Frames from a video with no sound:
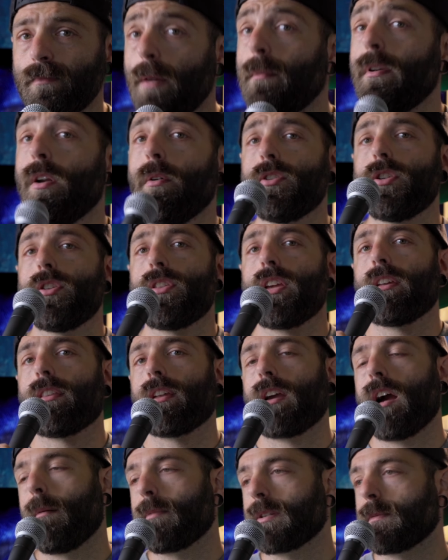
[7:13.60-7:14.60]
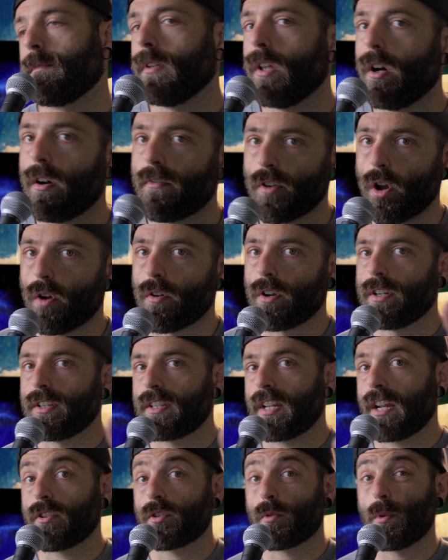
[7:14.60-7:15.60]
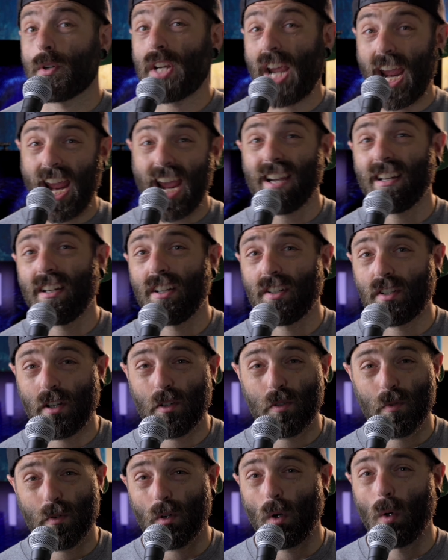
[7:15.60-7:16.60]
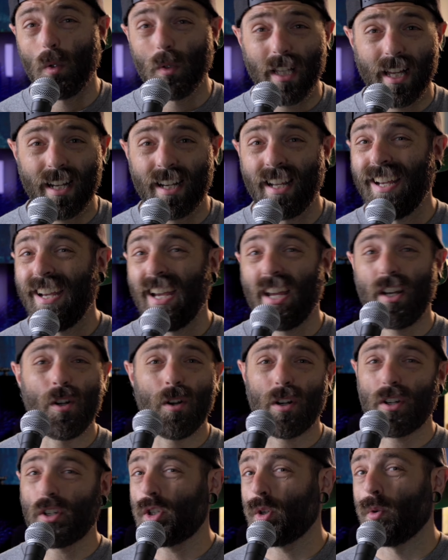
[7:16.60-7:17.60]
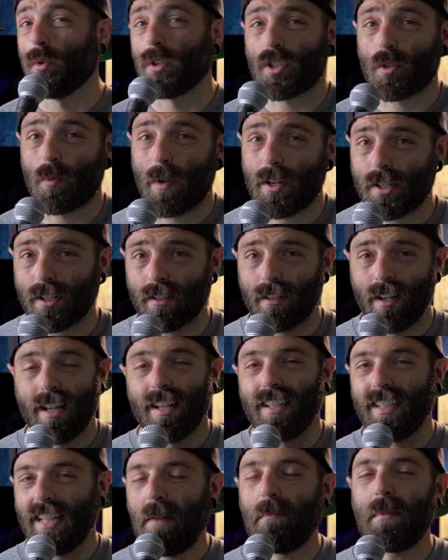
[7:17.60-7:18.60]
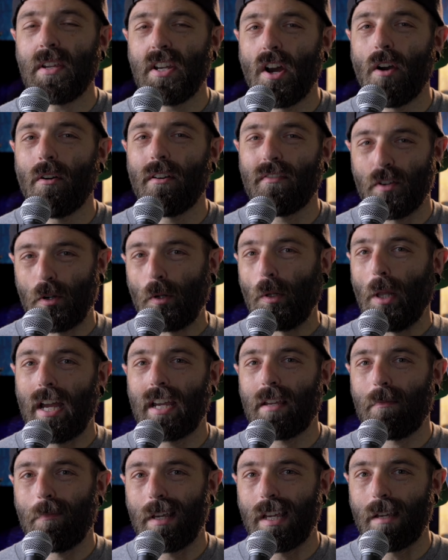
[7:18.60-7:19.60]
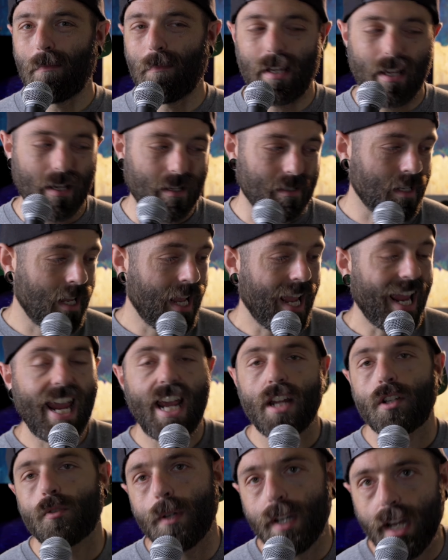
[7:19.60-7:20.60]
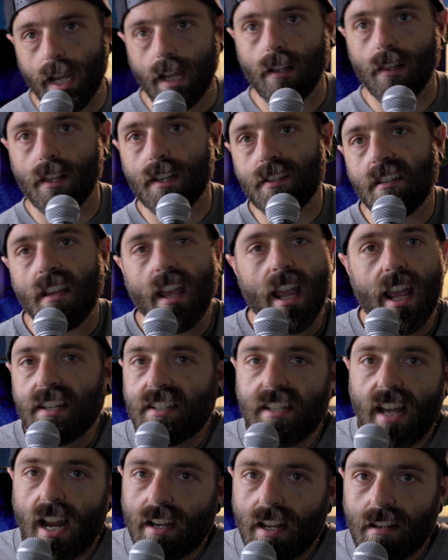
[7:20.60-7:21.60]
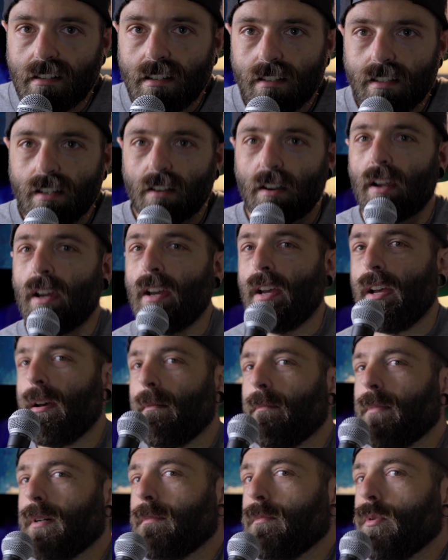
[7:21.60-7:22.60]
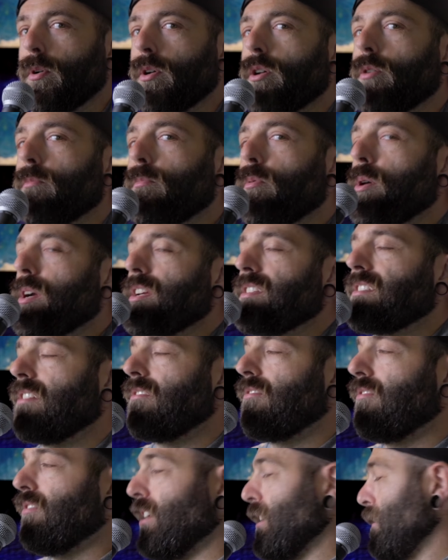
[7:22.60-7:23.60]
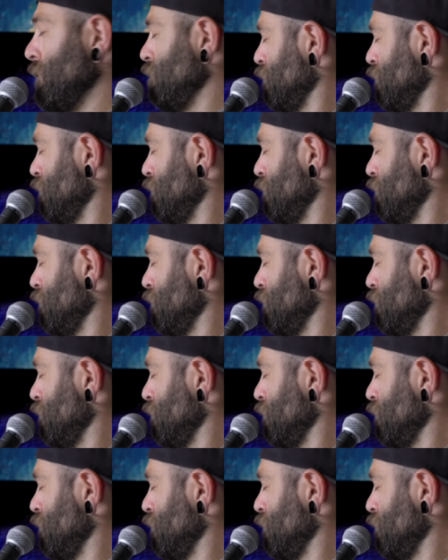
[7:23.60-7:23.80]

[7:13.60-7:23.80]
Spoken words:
Let me know what you think in the comments below. If you own a Nintendo Switch and a Nintendo Switch OLED and you're a dual switcher, let me know if you're like me, because it's ridiculous, it's not necessary, but boy, oh boy, is it fun.